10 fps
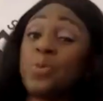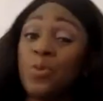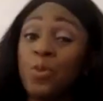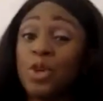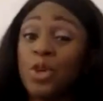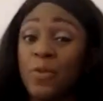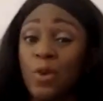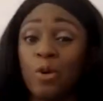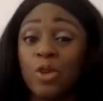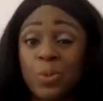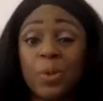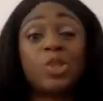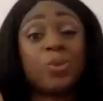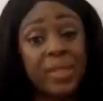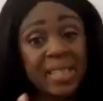before you've launched, because
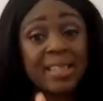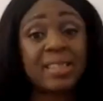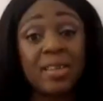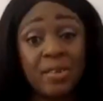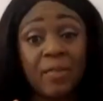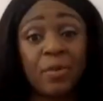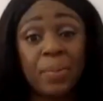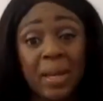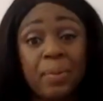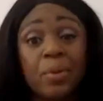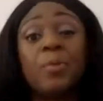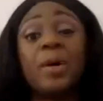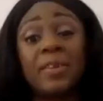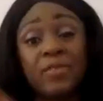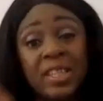you've been testing it on other people, and
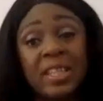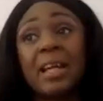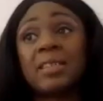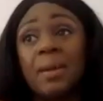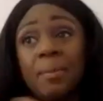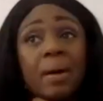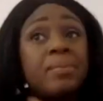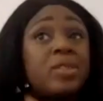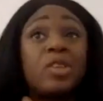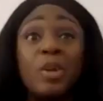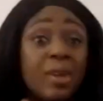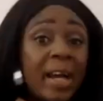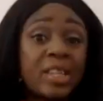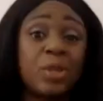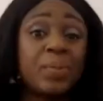I've seen that some mums, you know,
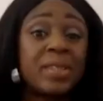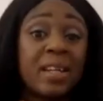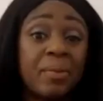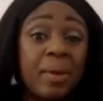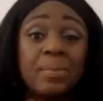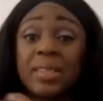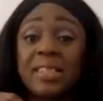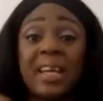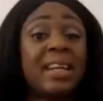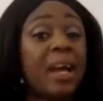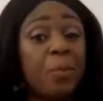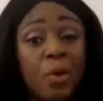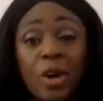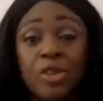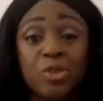92% of mums are saying that it
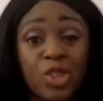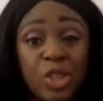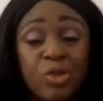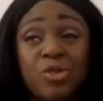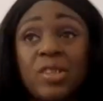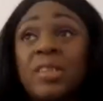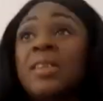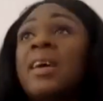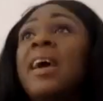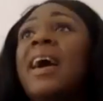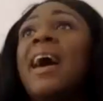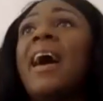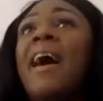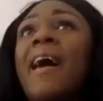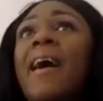works on children.
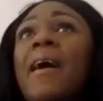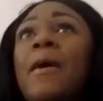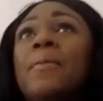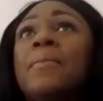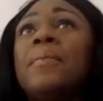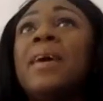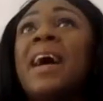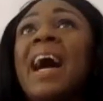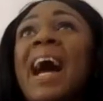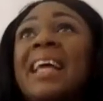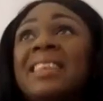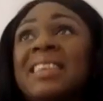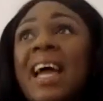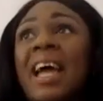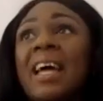And
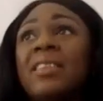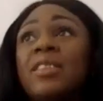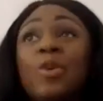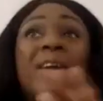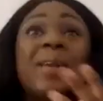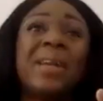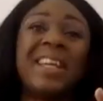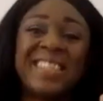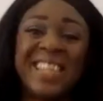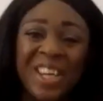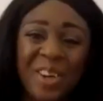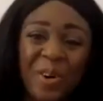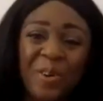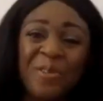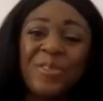then the credibility
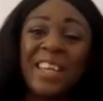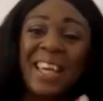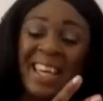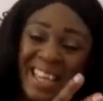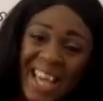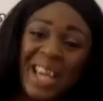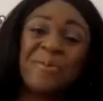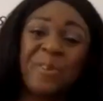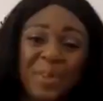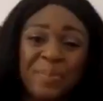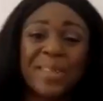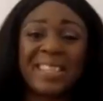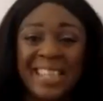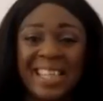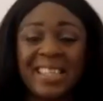of the name of the
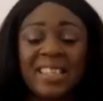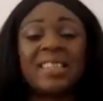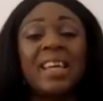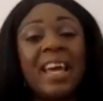business.